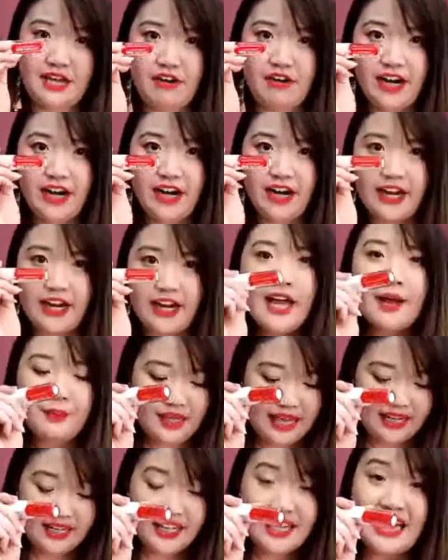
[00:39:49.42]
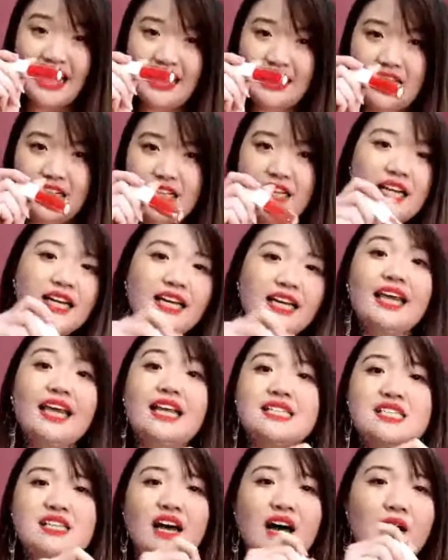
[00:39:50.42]
right, be any color,
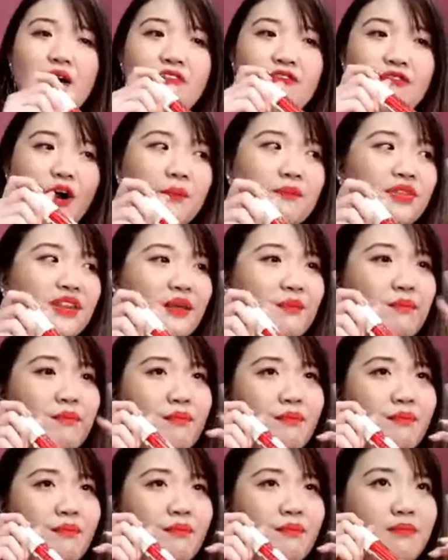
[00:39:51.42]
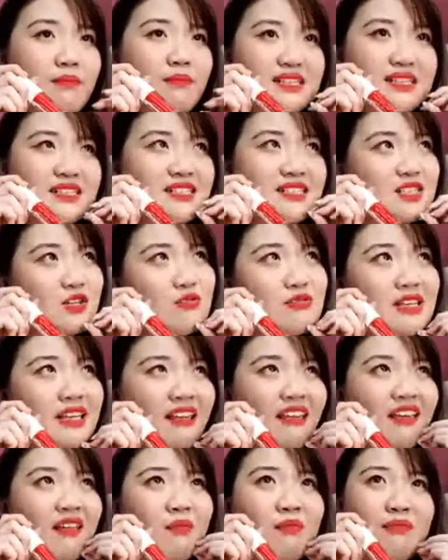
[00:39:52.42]
it's uh, from the uh,
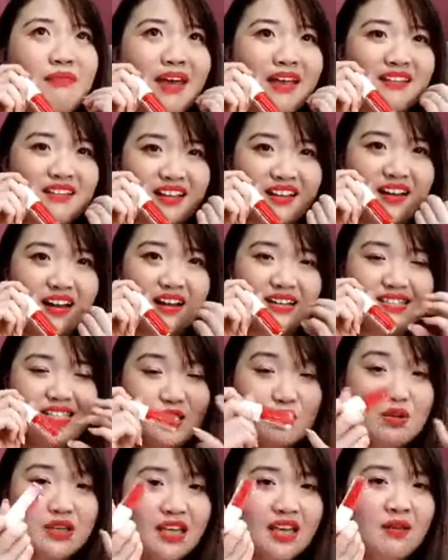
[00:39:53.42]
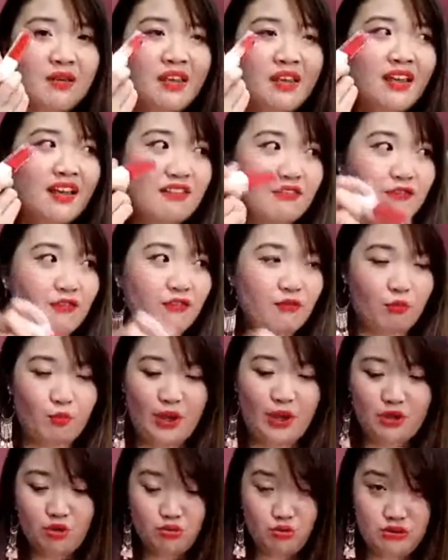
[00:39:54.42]
silky neck, uh, silky,
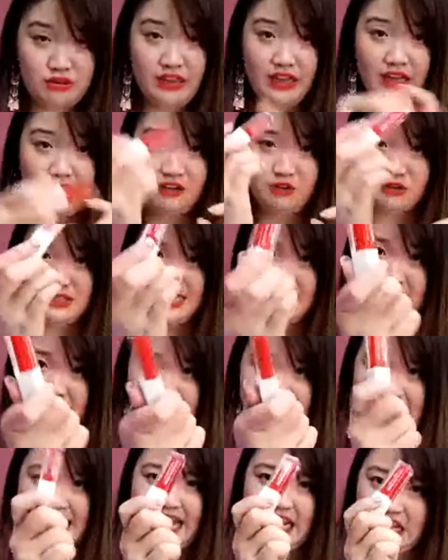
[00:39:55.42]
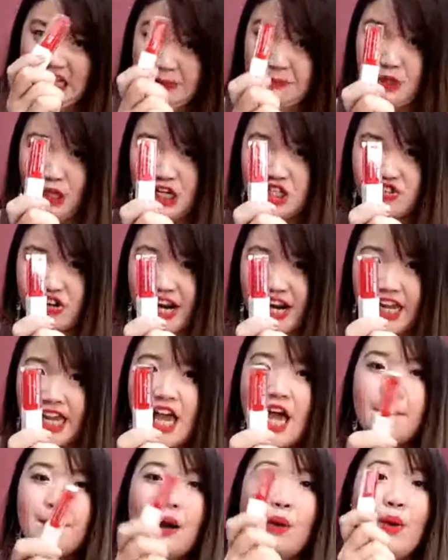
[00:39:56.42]
when you, uh, you see it's like a lip gloss, right?
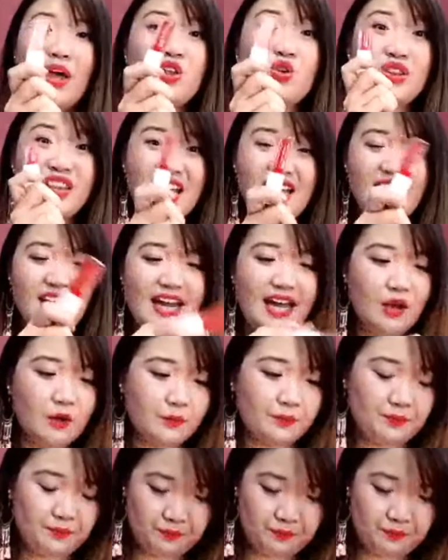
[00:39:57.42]
But when you take it out,